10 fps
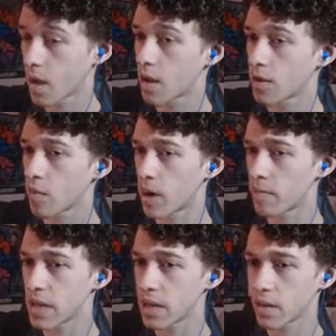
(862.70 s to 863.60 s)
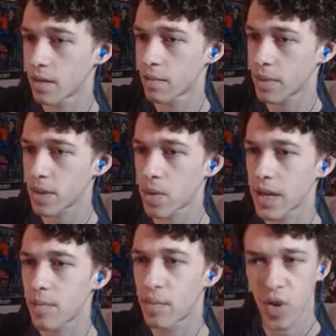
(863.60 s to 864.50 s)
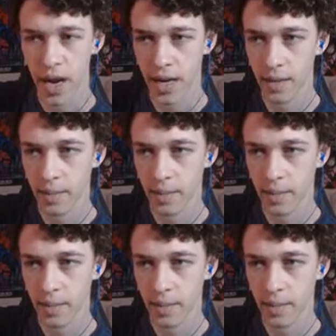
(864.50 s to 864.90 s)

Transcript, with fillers: Don't mind me. Please go ahead and pray.